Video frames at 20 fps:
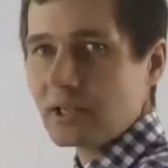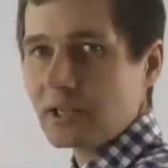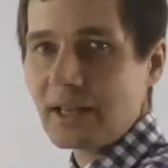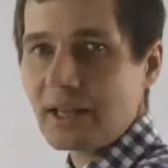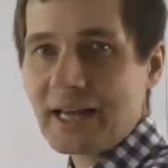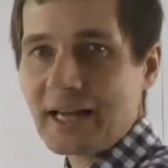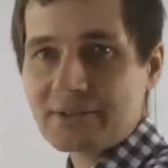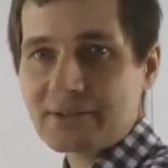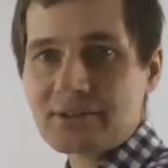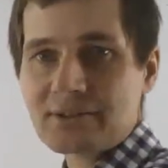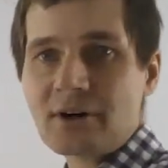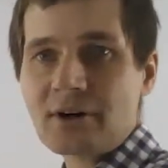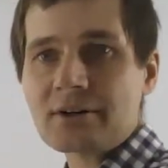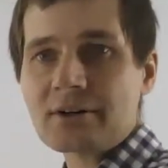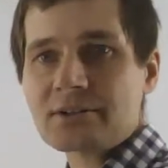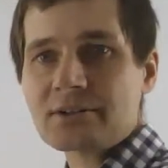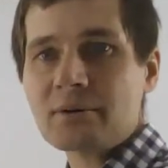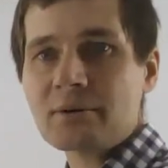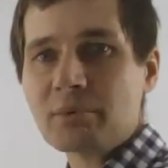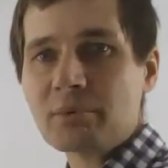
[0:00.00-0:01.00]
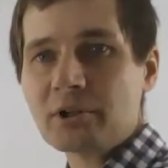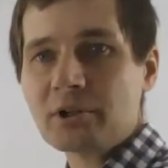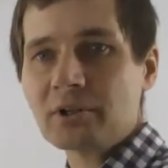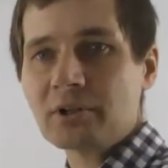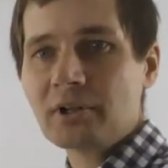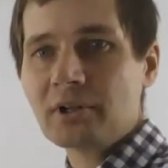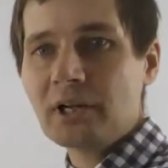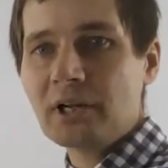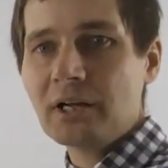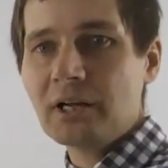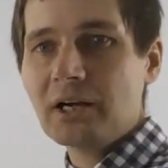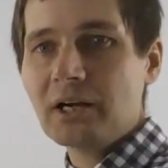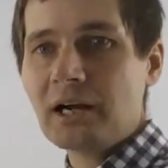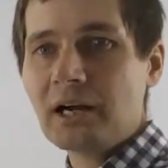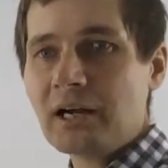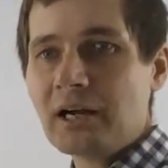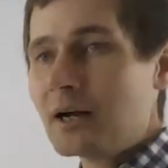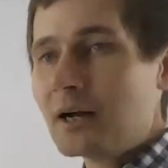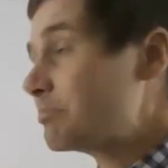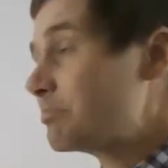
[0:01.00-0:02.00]
that start symbol
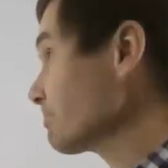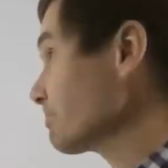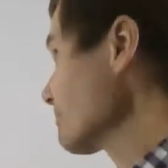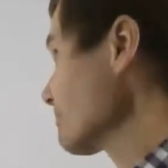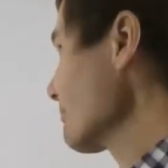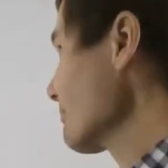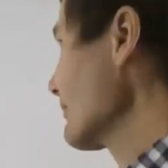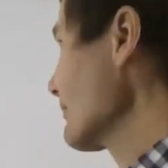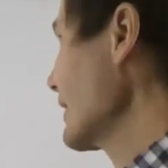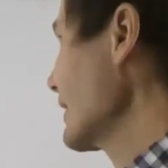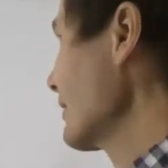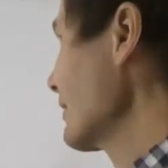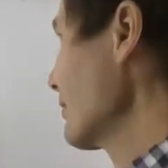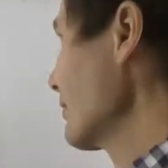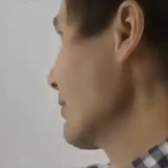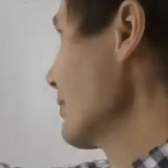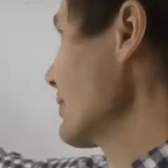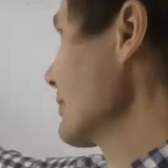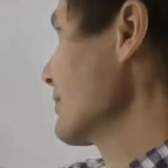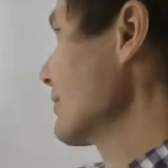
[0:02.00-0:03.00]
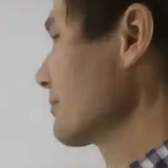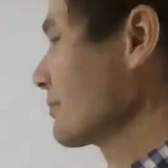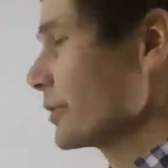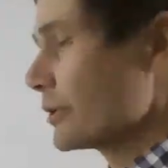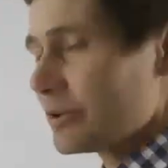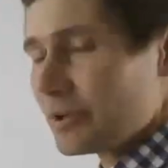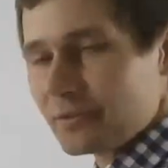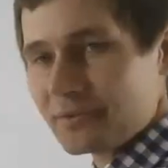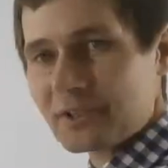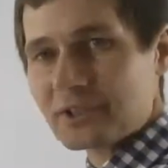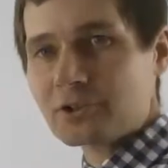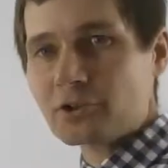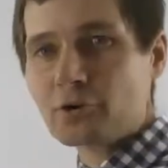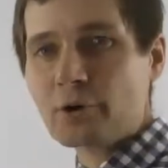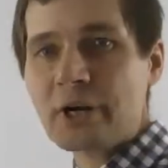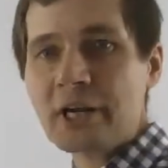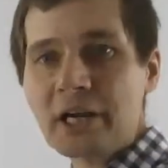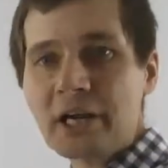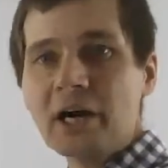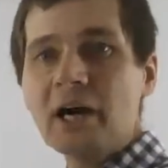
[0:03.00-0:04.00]
or the root of the
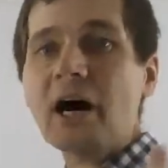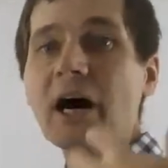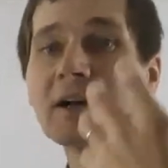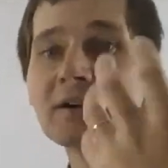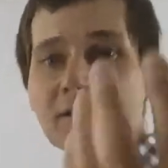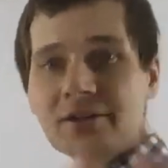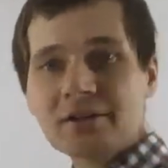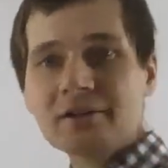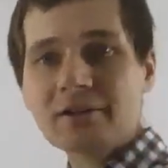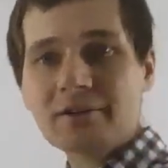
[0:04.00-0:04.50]
tree until